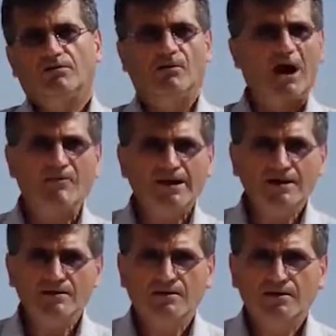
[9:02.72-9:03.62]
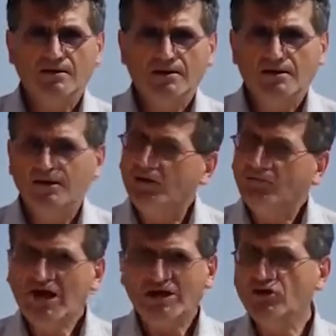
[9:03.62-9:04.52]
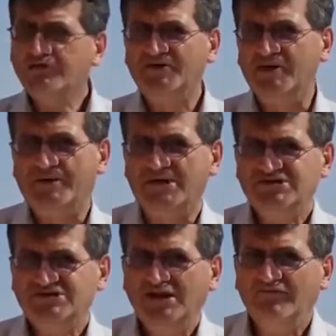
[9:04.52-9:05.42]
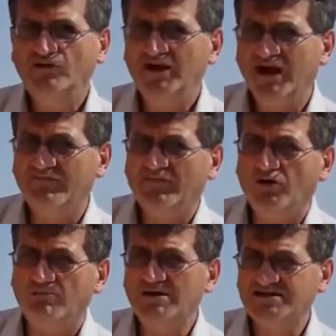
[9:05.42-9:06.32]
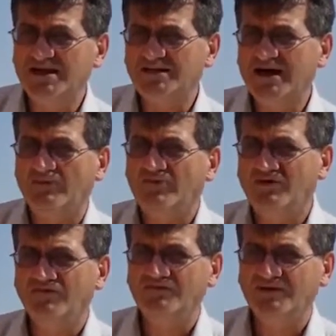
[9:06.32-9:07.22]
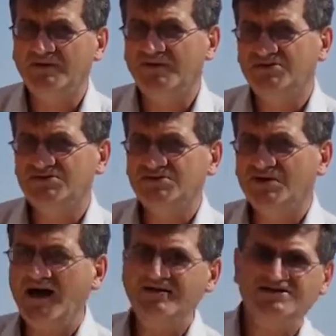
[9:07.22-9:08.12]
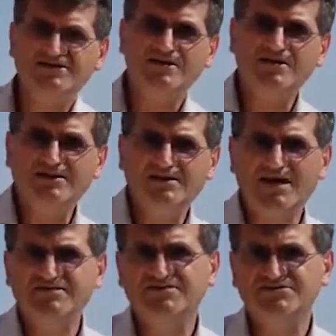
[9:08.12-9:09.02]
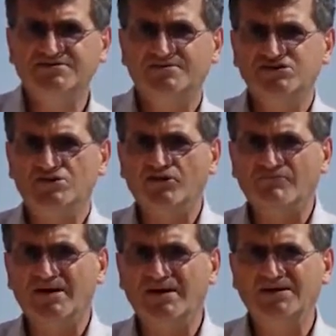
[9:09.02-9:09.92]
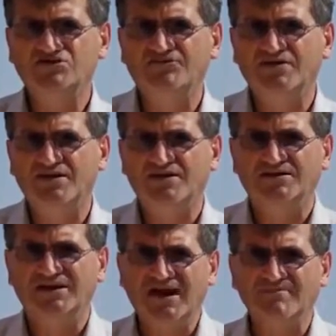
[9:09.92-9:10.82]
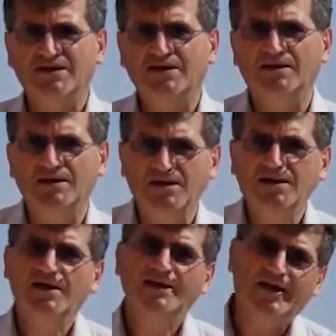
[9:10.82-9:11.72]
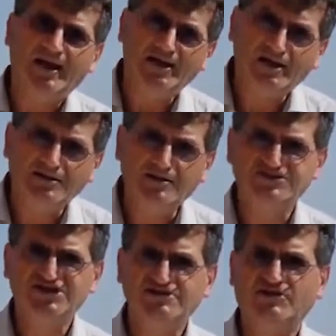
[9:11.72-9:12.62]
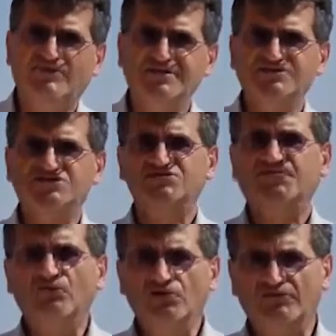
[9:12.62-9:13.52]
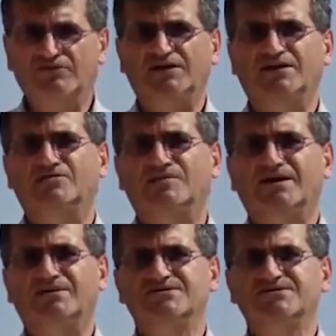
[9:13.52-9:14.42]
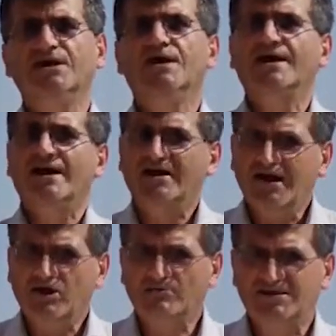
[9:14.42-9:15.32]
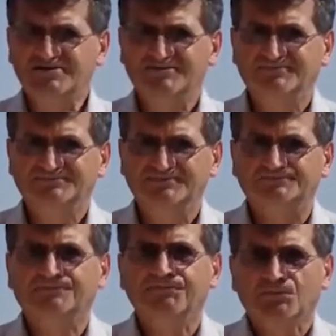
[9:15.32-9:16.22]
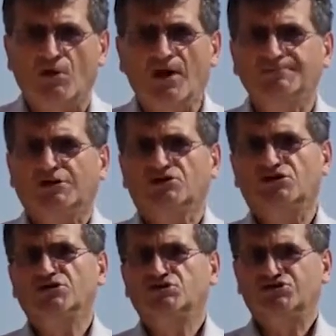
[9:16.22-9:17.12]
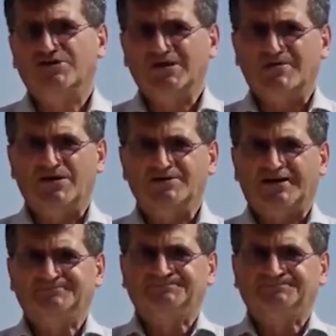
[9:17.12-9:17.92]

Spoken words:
Or are we? We are not very rich. If we have homeless like that, we're not very rich. I understand it in Athens. There's a lot of migrants over there that they come illegally. And the center of Athens is full of illegal migrants. And they're homeless. All right? So let's do something about that.